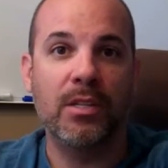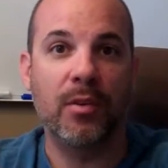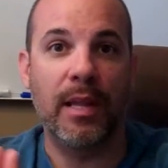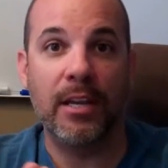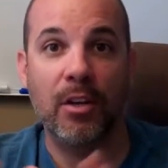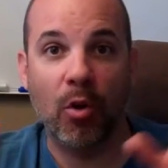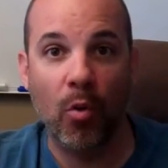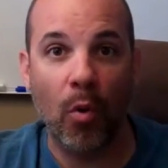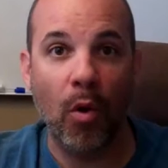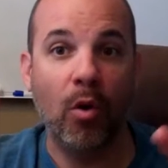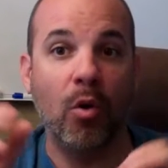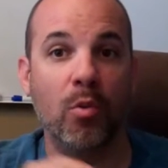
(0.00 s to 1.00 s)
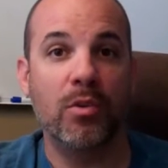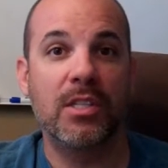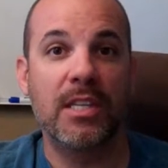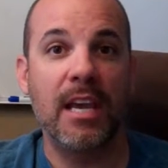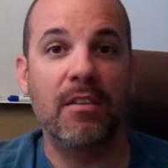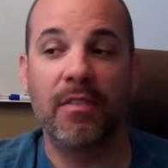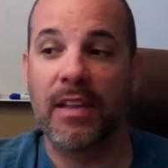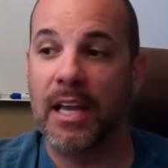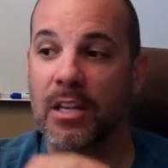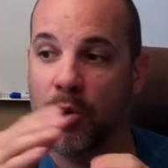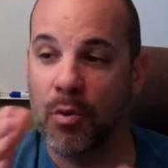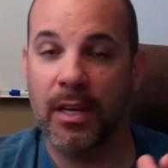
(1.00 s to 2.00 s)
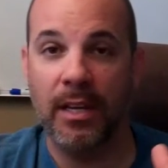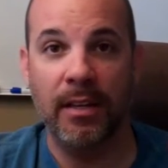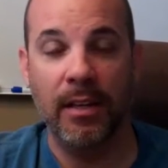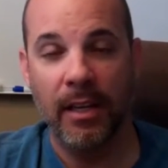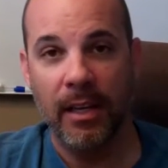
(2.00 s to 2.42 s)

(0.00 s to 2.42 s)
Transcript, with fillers: so that you're quote unquote safe and that you can